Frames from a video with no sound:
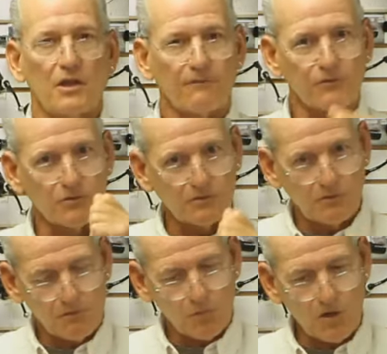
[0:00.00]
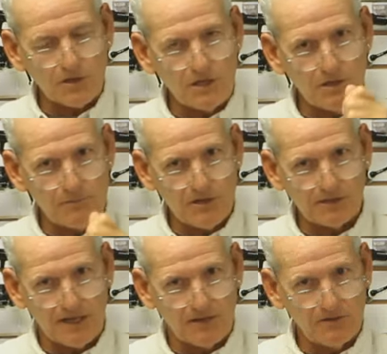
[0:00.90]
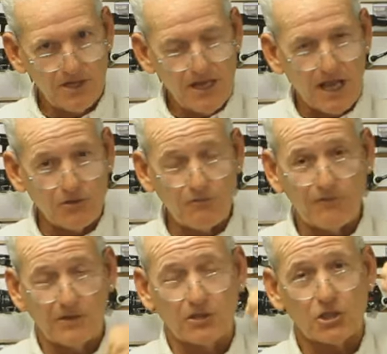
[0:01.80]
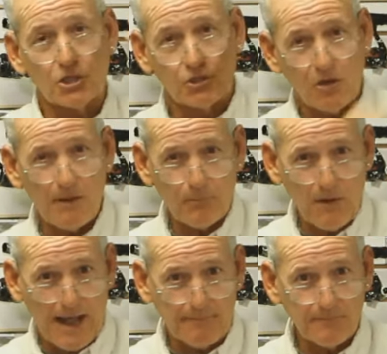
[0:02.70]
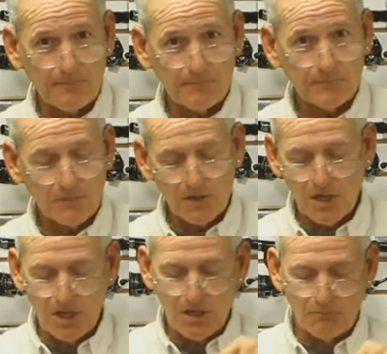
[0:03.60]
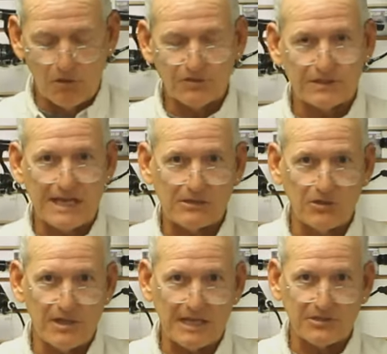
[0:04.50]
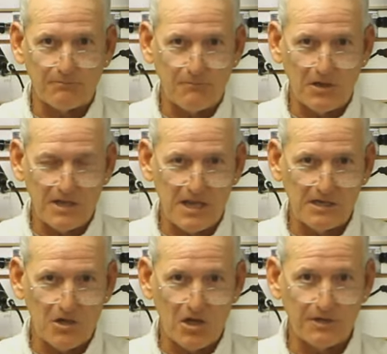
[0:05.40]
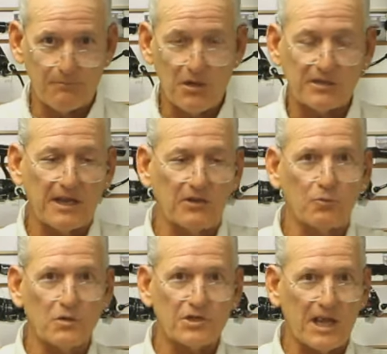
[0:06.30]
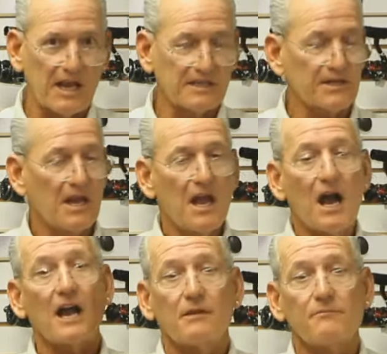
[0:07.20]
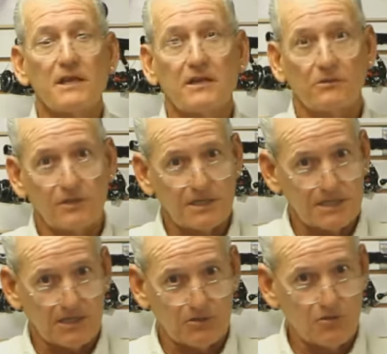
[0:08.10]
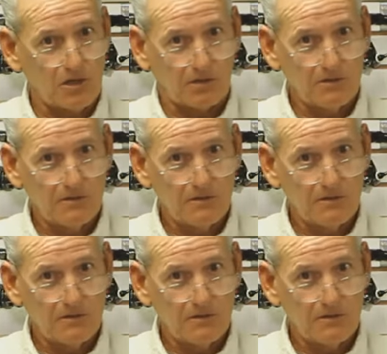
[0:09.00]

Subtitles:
If you're working your bucktail and you feel a sharp wrap, most likely that's a hit on the bucktail, in which case I immediately set the hook.